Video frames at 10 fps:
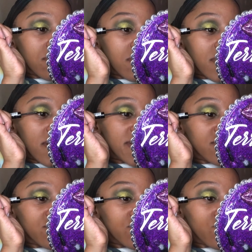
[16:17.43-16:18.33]
And I like
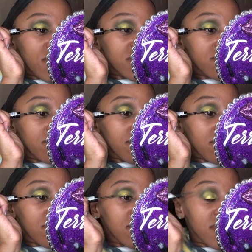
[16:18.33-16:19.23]
to just rest,
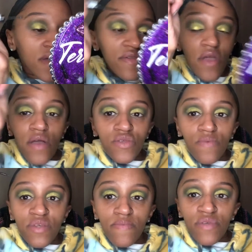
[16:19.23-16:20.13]
either
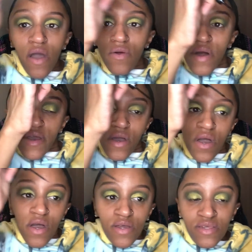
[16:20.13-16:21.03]
sometimes I'll like
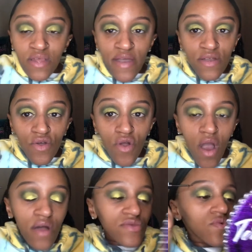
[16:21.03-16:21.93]
slide it
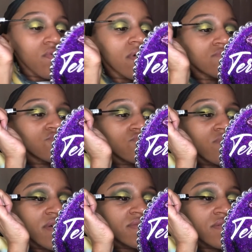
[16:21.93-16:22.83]
across or I'll just
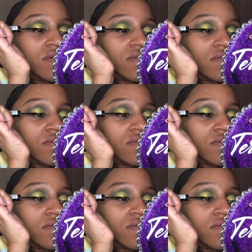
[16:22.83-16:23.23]
rest it